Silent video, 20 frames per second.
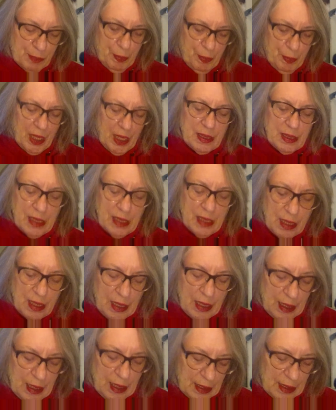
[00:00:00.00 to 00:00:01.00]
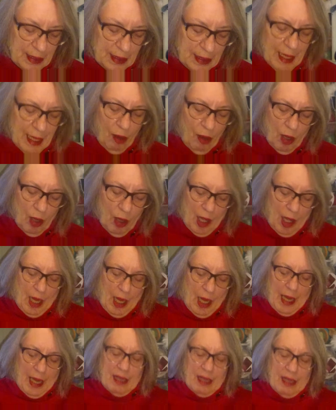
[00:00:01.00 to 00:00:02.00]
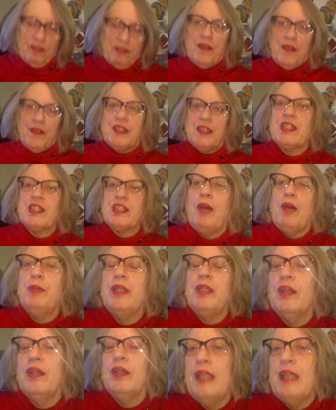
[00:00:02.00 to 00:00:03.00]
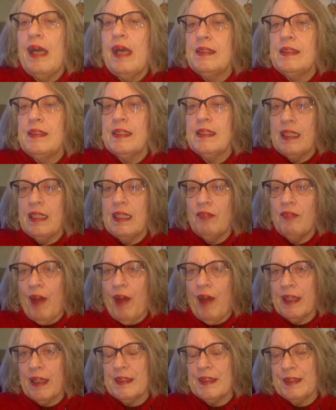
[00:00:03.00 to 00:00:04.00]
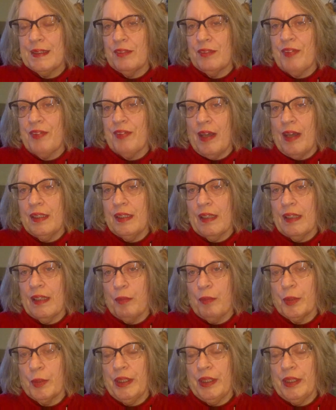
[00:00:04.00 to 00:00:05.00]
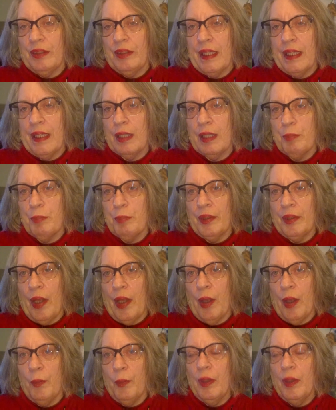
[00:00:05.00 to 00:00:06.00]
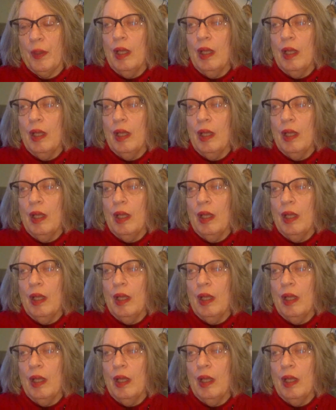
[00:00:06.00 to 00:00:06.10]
But anyhow, I have found this company on Etsy. If I can still find it, I'm going to link it below.